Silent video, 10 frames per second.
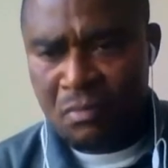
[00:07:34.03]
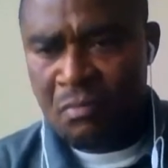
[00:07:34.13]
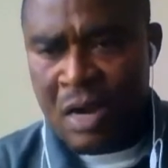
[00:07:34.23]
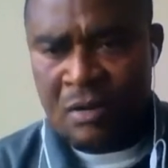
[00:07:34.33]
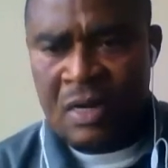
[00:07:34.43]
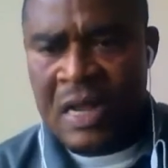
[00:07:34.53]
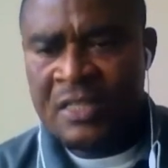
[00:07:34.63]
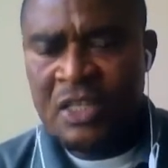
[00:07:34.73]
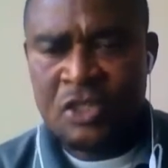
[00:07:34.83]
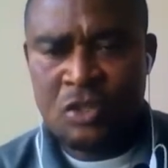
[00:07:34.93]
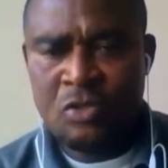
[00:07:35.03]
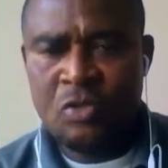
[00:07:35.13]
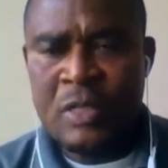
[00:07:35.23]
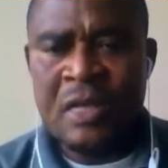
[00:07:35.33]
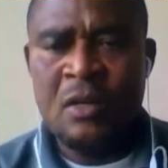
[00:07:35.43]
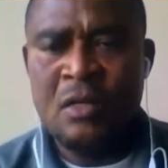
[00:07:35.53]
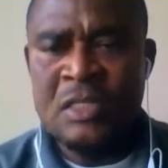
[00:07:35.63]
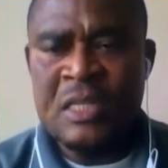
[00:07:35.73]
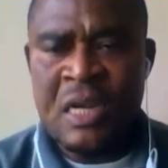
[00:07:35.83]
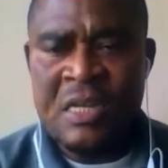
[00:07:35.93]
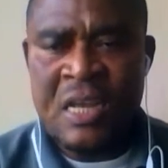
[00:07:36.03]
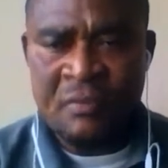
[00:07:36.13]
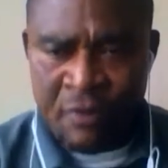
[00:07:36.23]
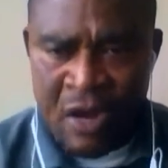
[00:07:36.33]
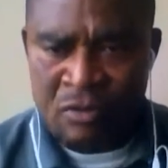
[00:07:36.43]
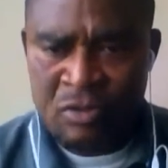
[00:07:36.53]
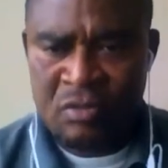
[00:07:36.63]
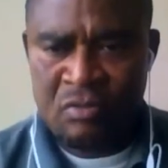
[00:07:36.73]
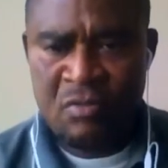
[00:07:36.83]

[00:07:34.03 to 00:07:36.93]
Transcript: manualization to technologically advanced